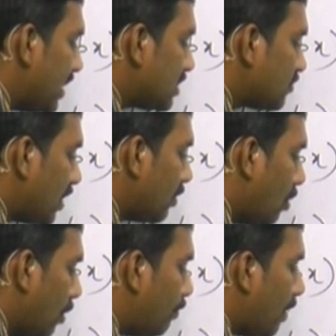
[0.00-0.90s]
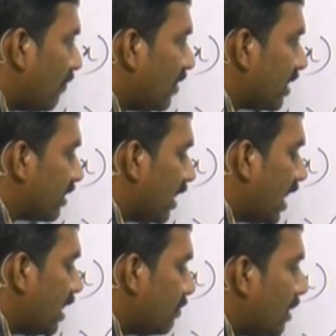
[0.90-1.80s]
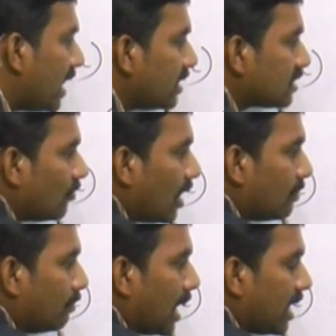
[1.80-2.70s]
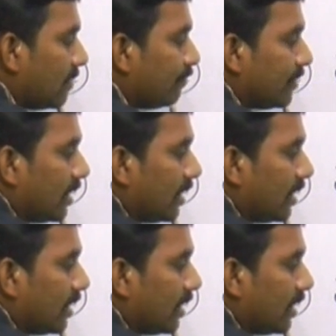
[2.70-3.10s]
1 whole power n minus 1 by